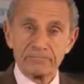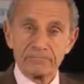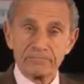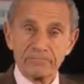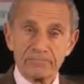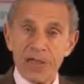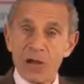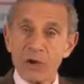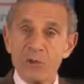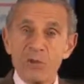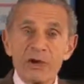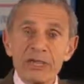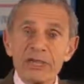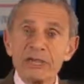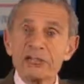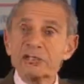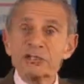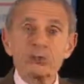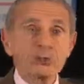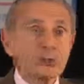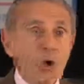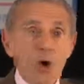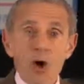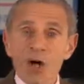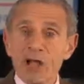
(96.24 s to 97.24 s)
And we
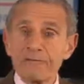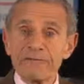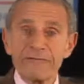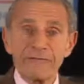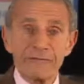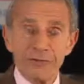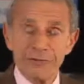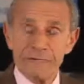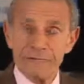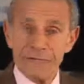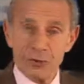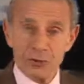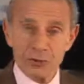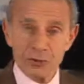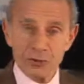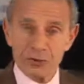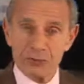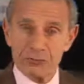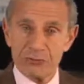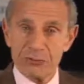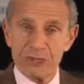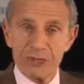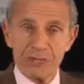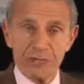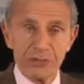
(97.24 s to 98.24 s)
installed for the first
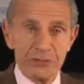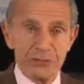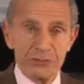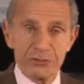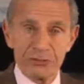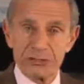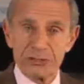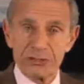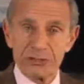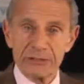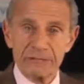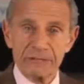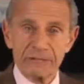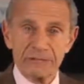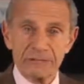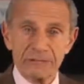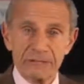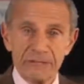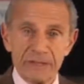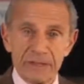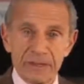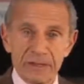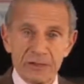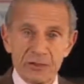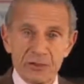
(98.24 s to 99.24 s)
3 years.
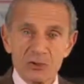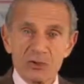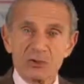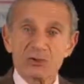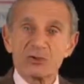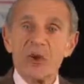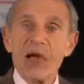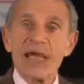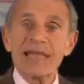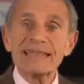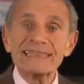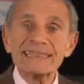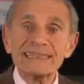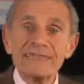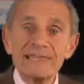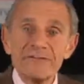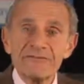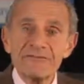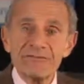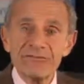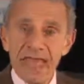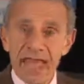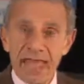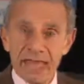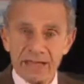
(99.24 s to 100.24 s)
So I
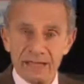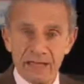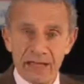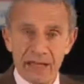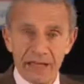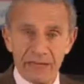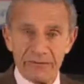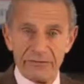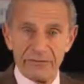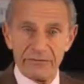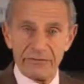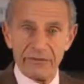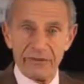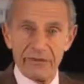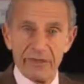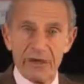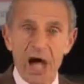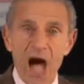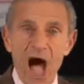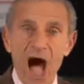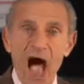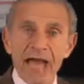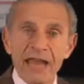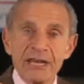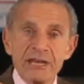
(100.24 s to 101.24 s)
lived that life.
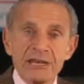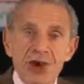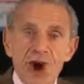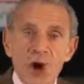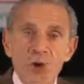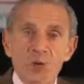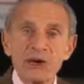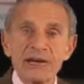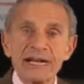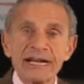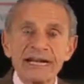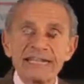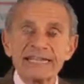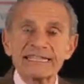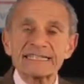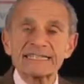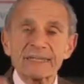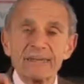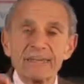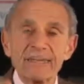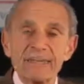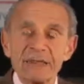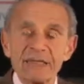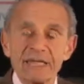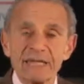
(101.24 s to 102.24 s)
I know what it is to
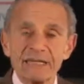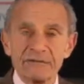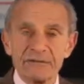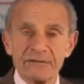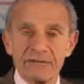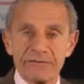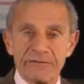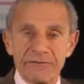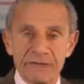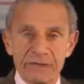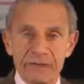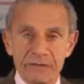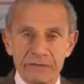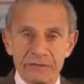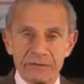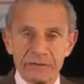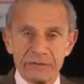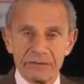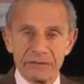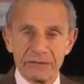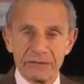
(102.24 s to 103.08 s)
be in the field.